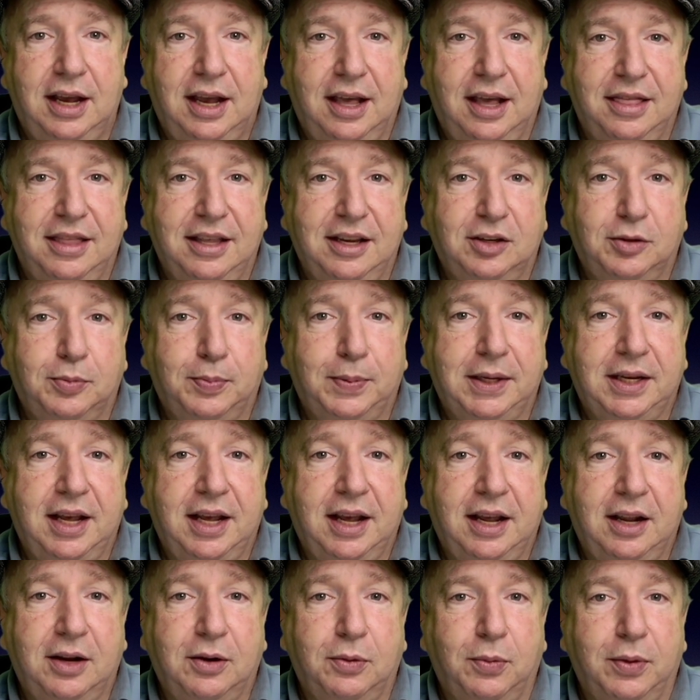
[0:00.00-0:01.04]
These
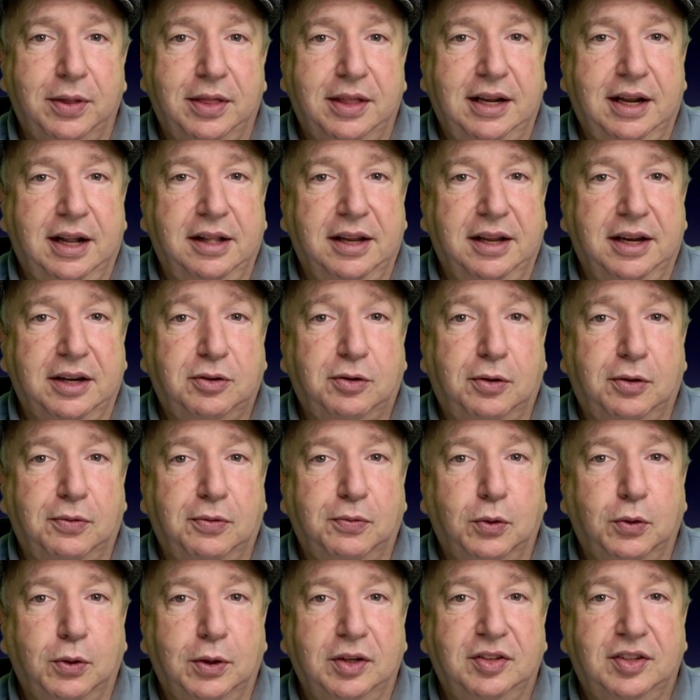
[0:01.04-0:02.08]
began with the Electro
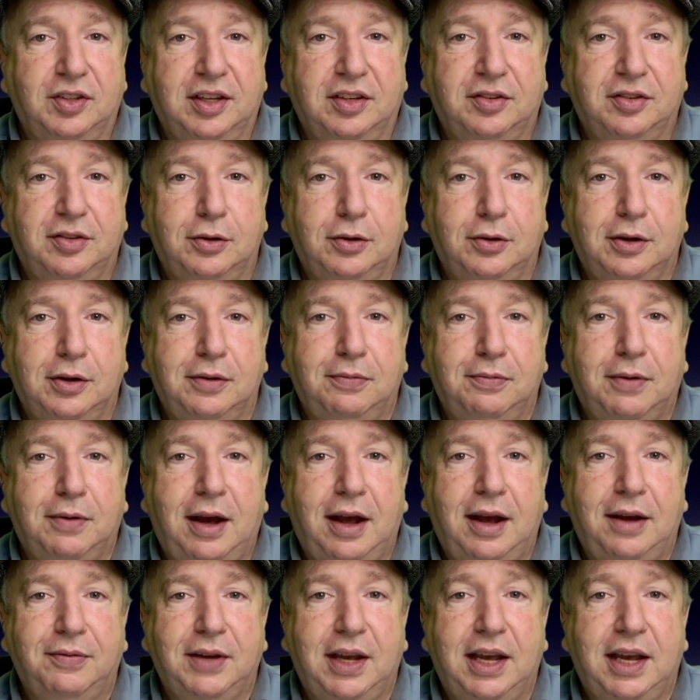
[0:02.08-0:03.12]
Voice
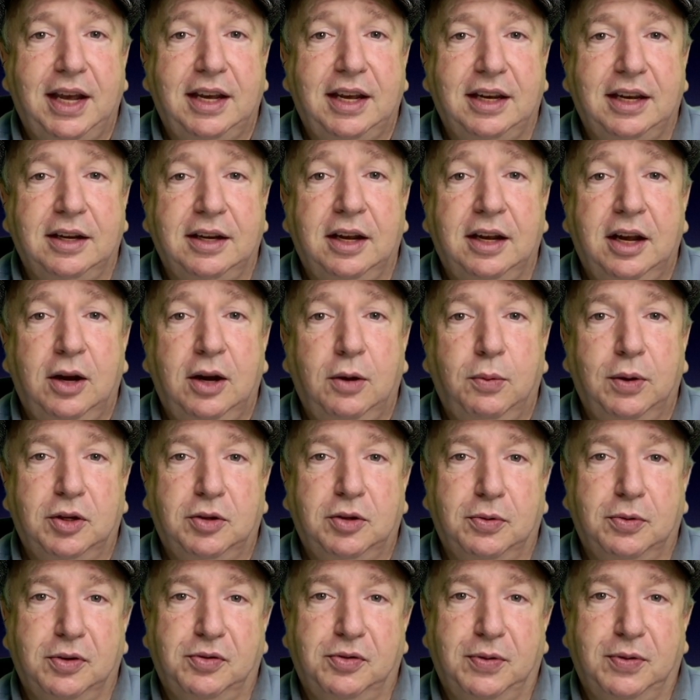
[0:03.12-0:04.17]
635A, which
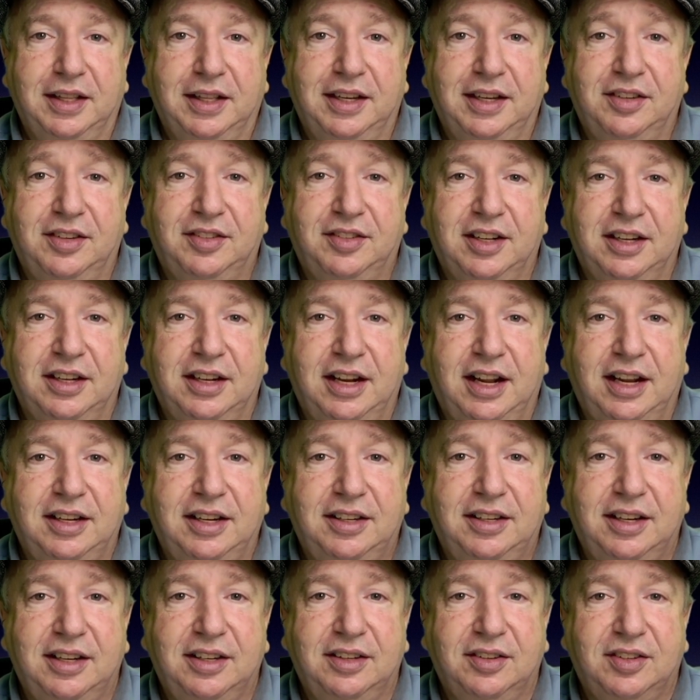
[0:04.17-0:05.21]
was released in
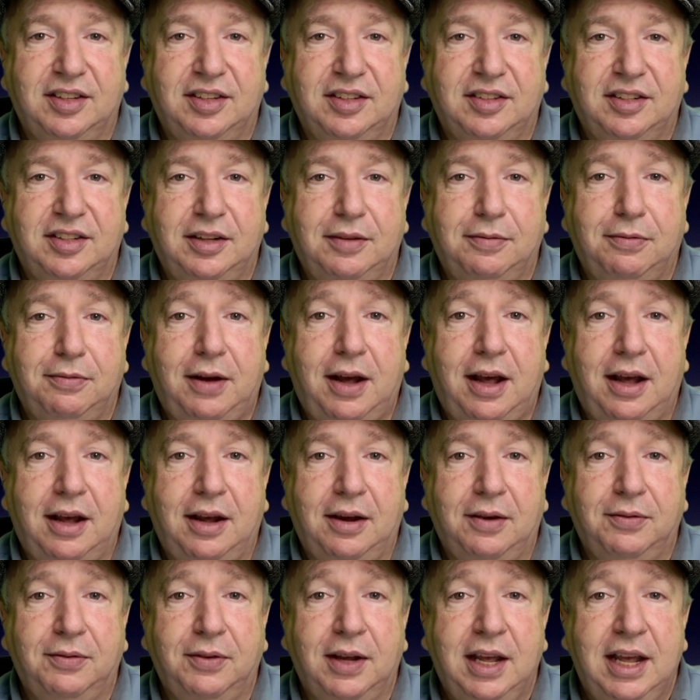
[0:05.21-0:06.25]

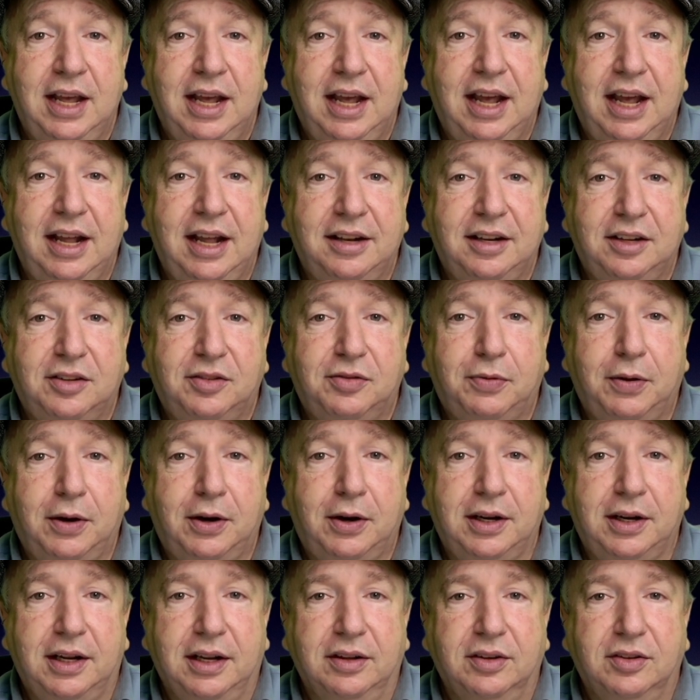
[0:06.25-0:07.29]
1965, and its
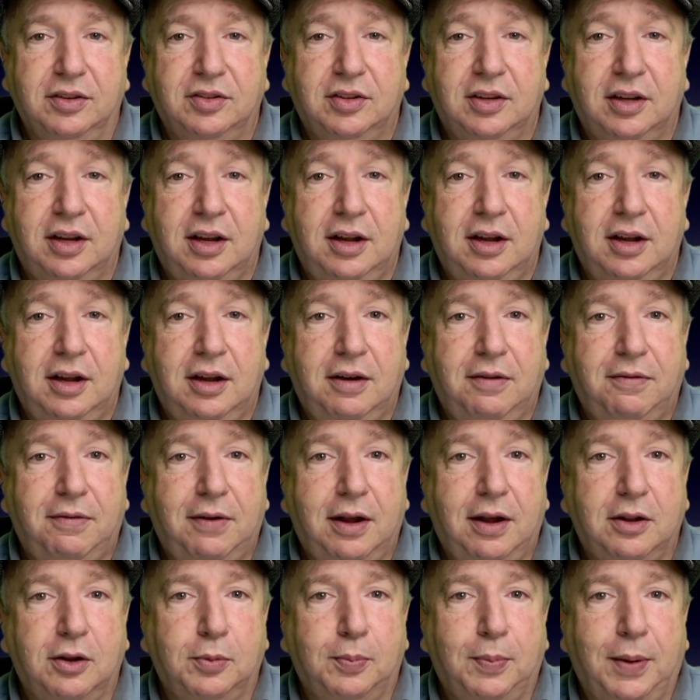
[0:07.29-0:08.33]
variants,
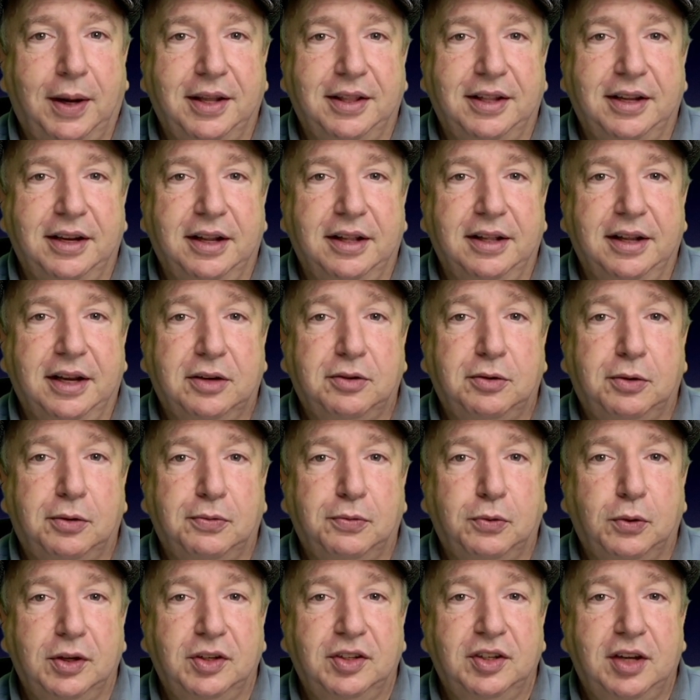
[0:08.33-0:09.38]
followed by the Electro
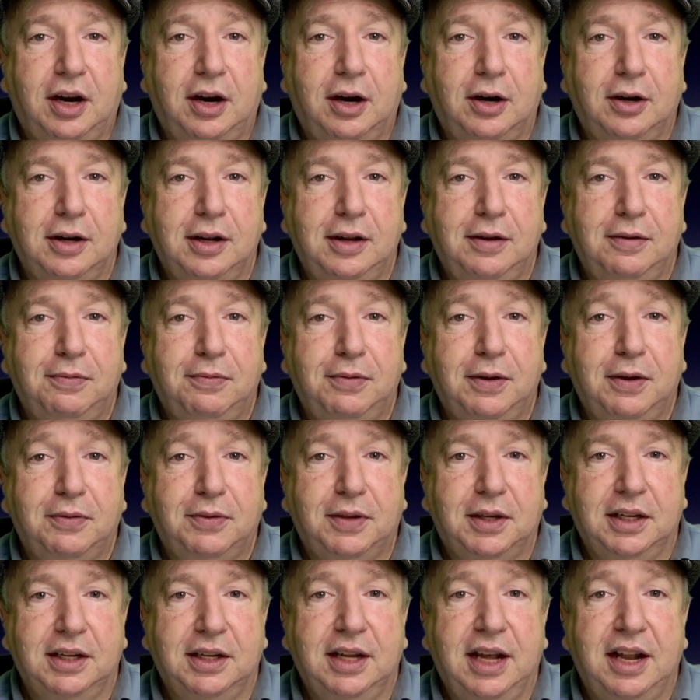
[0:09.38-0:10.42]
Voice
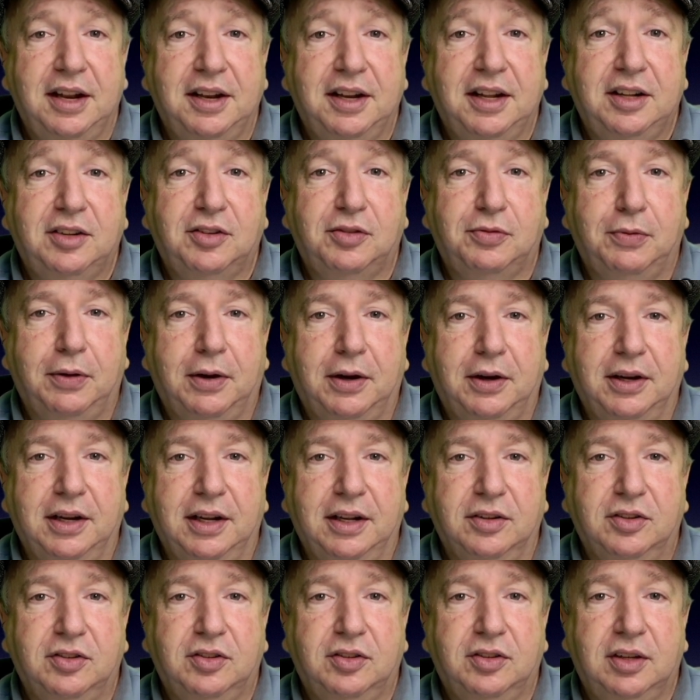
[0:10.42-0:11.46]
RE50 and its
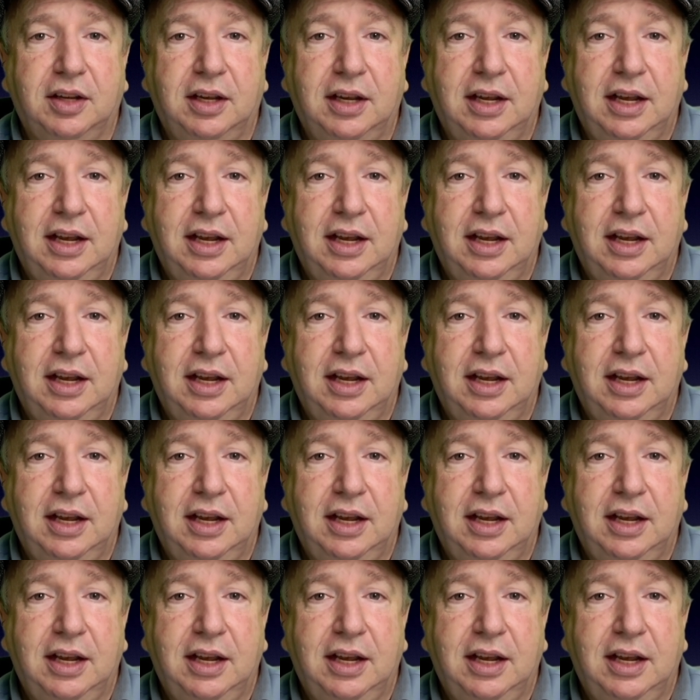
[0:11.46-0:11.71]
variants.